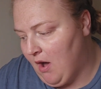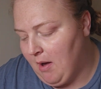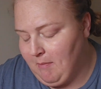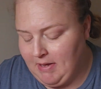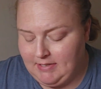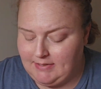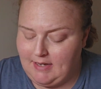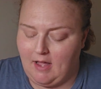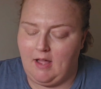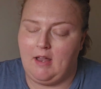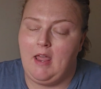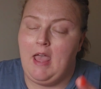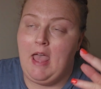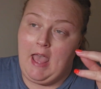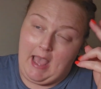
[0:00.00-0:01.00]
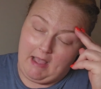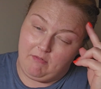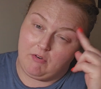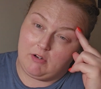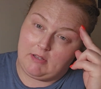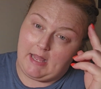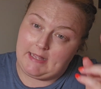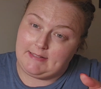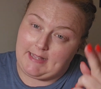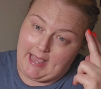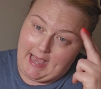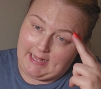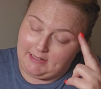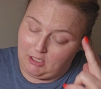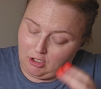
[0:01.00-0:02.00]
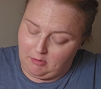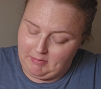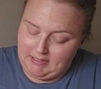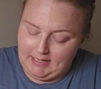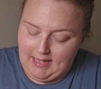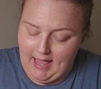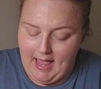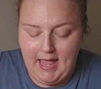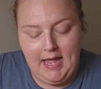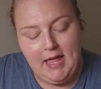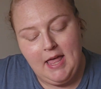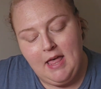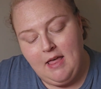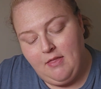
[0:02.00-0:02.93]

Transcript: I must not have realized I had the Urban Decay.